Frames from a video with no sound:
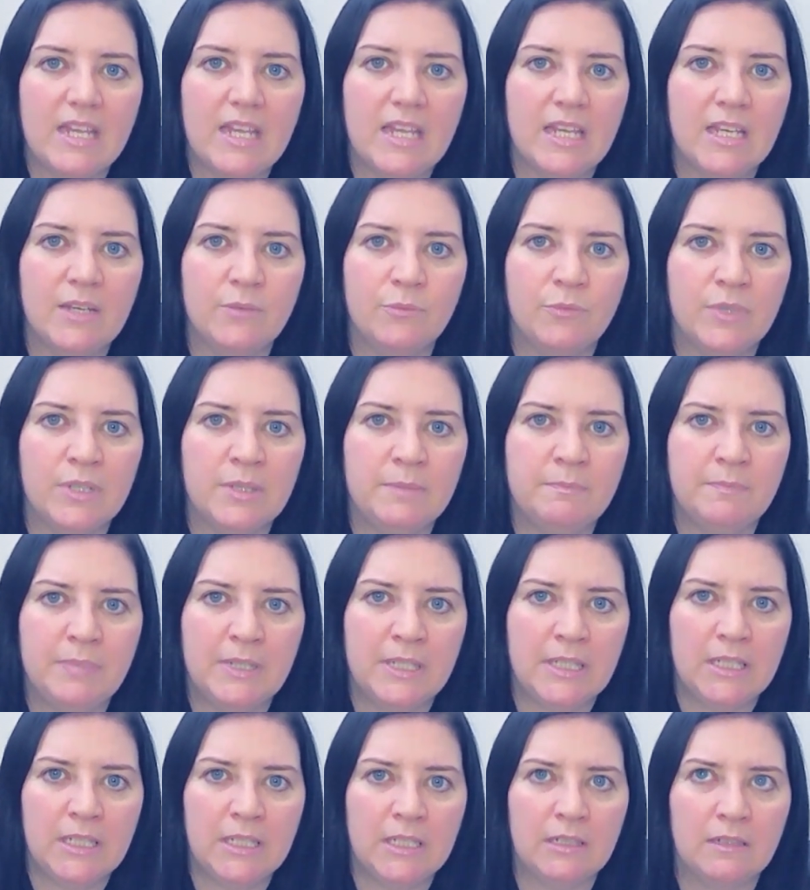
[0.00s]
it would
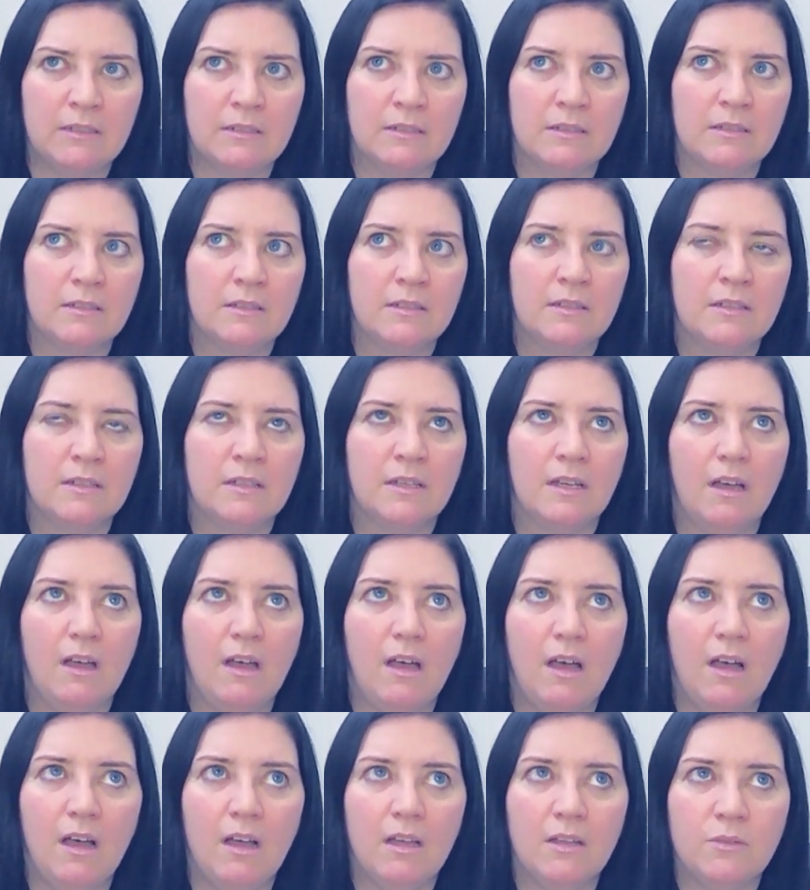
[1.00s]
be
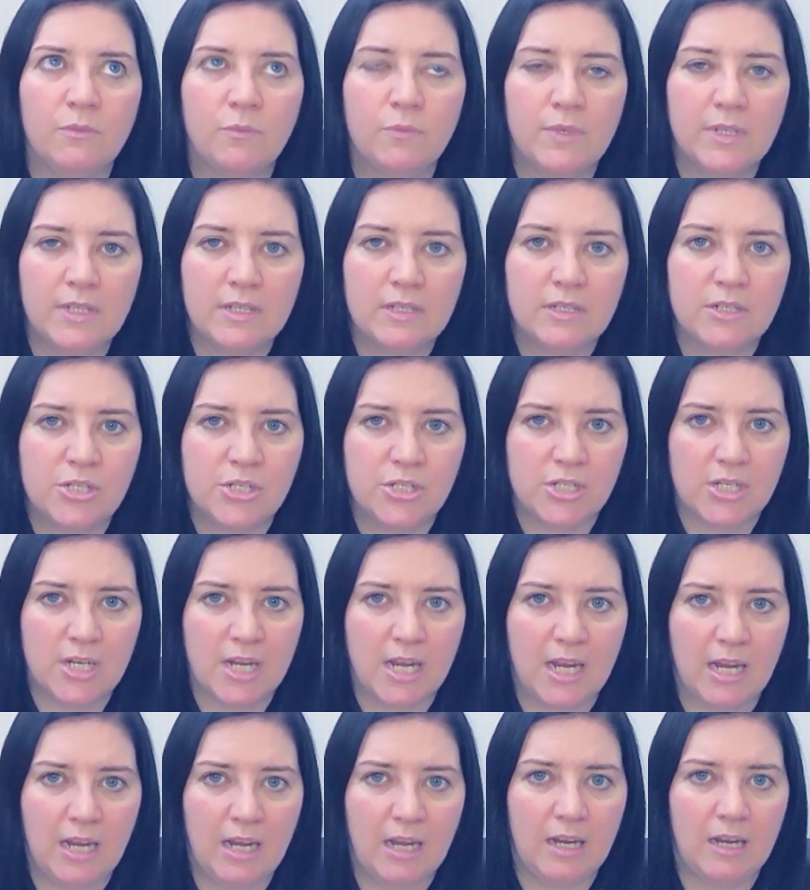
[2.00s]
on
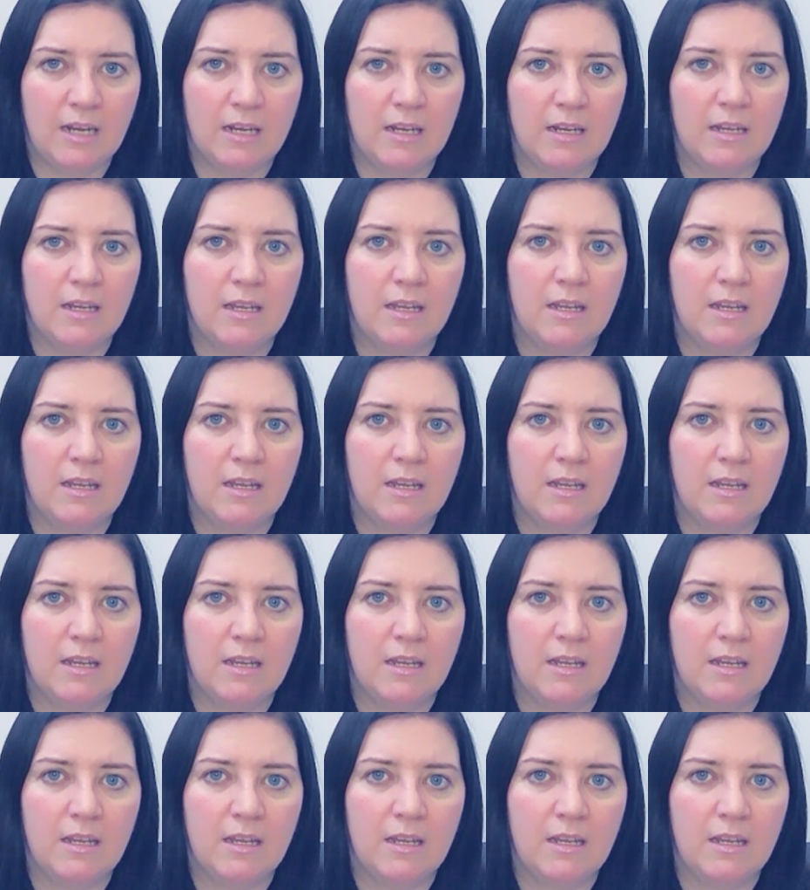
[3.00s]
Wilshe